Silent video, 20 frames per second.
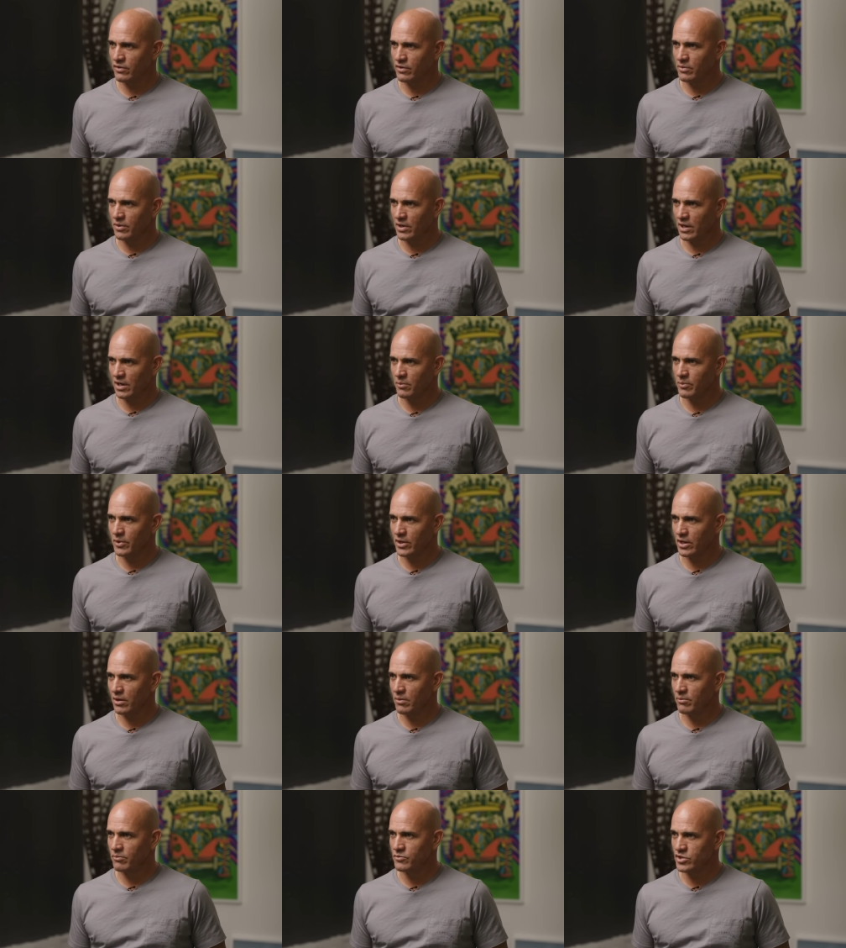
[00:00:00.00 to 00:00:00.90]
and you kind of
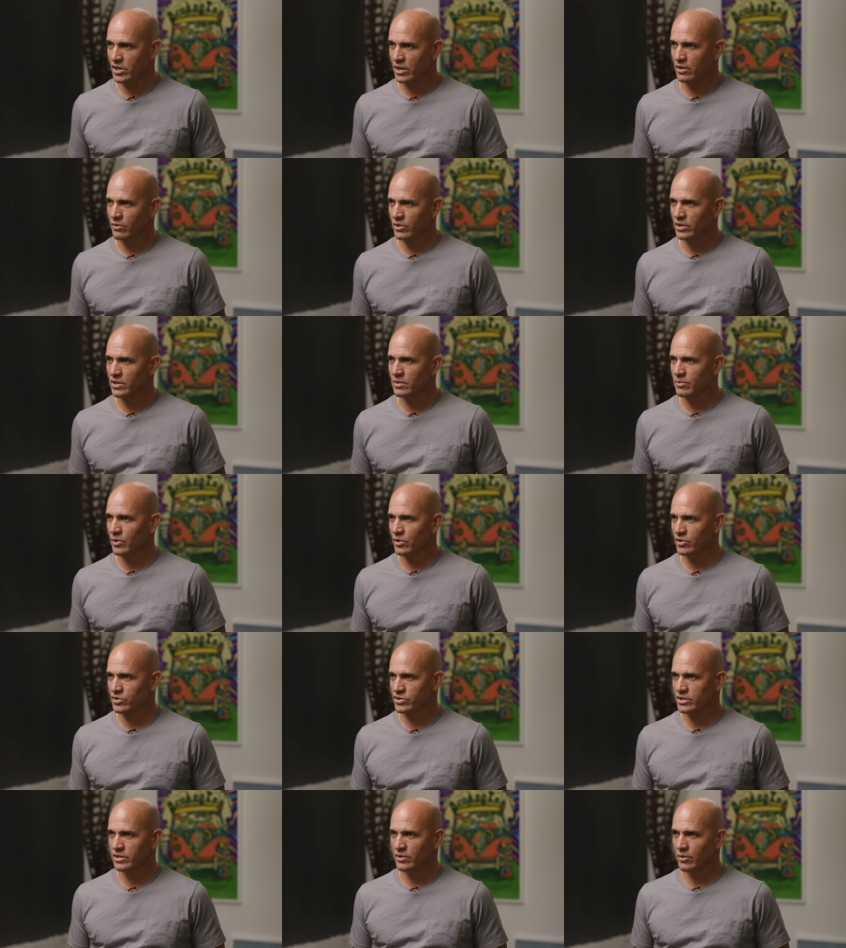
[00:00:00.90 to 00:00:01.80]
become generally the
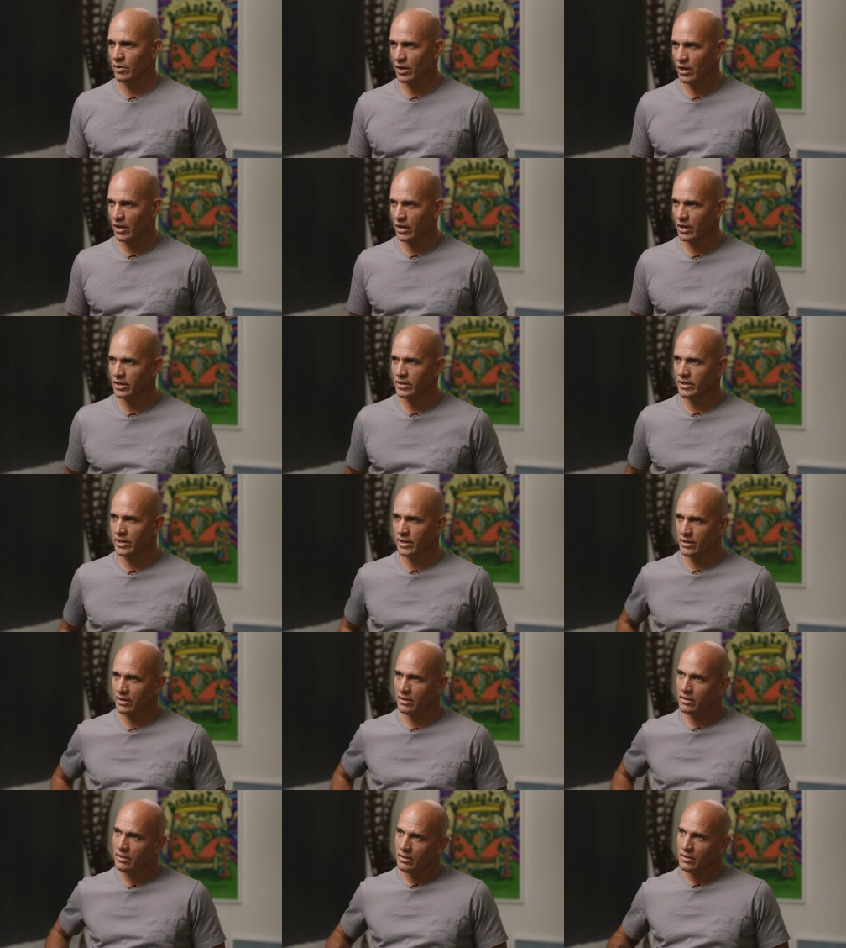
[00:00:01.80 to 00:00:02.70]
person you are. And
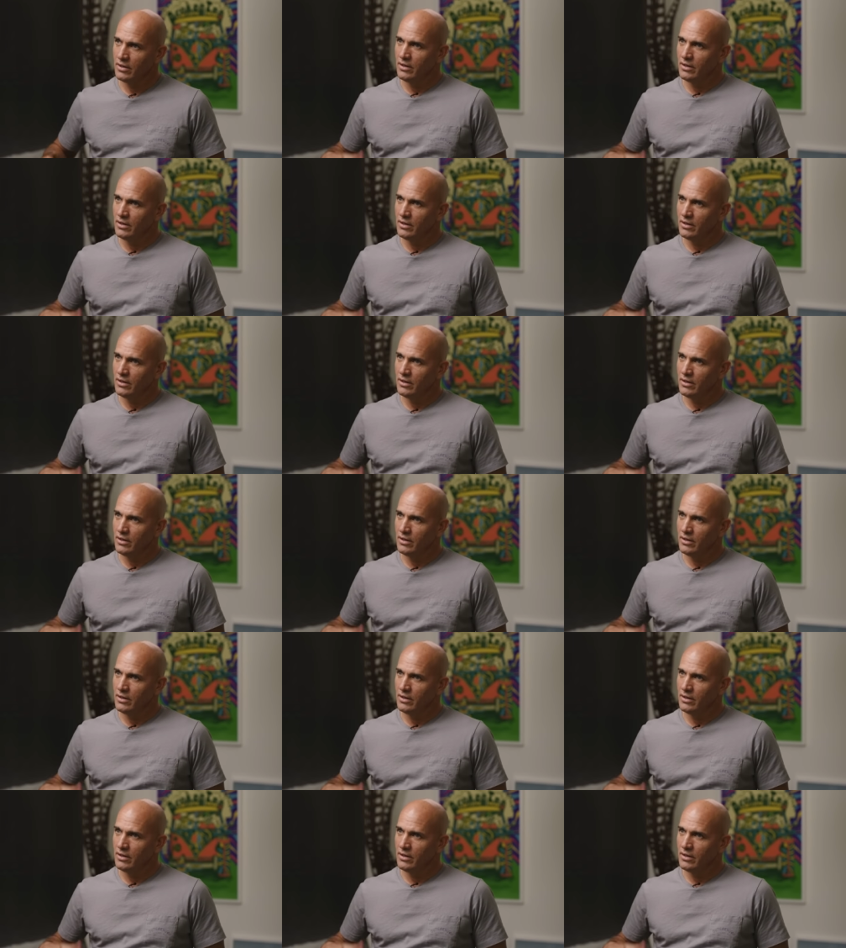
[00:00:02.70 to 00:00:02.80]
then,